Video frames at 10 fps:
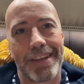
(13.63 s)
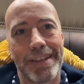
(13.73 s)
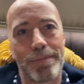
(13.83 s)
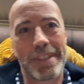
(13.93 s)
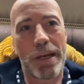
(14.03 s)

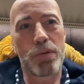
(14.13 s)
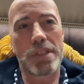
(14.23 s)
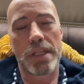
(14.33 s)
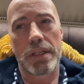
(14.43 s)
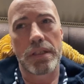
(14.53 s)
I'm
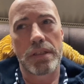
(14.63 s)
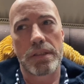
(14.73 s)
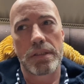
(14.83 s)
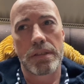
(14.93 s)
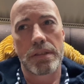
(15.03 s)
doubting
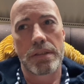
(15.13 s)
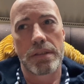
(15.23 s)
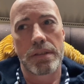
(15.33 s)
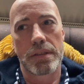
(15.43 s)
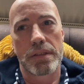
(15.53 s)

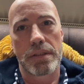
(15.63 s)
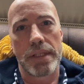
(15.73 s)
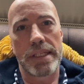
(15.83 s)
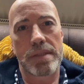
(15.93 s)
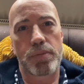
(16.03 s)

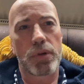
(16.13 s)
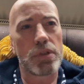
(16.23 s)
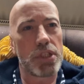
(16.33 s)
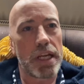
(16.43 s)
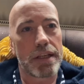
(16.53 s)
this
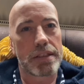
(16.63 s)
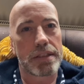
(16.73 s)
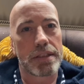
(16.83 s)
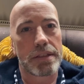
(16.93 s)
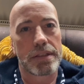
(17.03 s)
project.
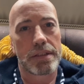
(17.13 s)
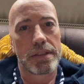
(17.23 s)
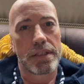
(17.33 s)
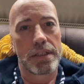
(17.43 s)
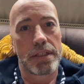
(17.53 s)

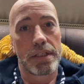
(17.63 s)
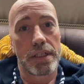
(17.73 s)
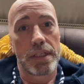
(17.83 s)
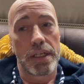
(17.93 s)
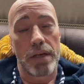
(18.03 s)

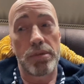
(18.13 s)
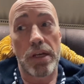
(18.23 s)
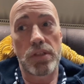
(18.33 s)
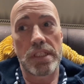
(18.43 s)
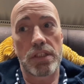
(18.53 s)
I'm
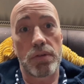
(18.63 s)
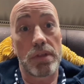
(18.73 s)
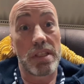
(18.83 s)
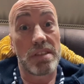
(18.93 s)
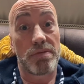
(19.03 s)
doubting
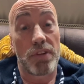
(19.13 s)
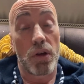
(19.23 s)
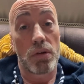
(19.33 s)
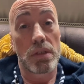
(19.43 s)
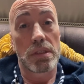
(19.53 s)
doing these
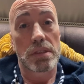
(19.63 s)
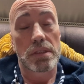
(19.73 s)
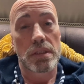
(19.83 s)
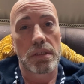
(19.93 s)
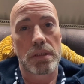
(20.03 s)
vlogs.
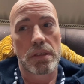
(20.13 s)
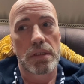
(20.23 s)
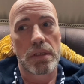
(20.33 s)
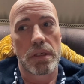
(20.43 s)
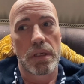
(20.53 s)

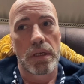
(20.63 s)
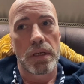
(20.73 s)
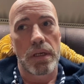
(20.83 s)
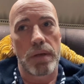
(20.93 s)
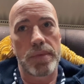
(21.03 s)

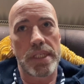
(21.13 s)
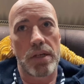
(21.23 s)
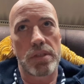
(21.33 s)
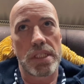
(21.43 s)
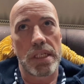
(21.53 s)
I'm
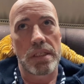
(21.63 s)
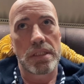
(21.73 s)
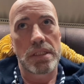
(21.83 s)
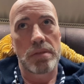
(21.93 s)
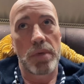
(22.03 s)

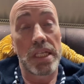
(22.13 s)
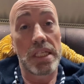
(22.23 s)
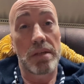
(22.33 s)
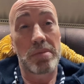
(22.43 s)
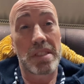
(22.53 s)
doubting the
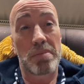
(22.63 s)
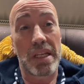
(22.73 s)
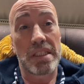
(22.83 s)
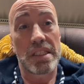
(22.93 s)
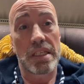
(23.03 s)
money I'm
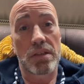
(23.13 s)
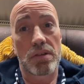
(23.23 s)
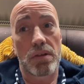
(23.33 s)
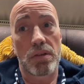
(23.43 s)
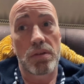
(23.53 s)
spending
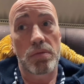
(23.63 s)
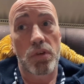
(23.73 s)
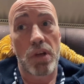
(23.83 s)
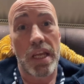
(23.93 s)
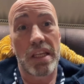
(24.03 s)
on
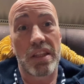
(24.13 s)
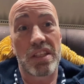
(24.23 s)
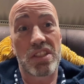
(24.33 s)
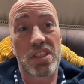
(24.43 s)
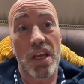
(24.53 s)
creating
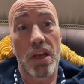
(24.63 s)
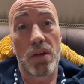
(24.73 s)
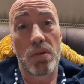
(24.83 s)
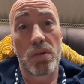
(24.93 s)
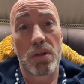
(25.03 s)
the
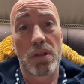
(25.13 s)
show.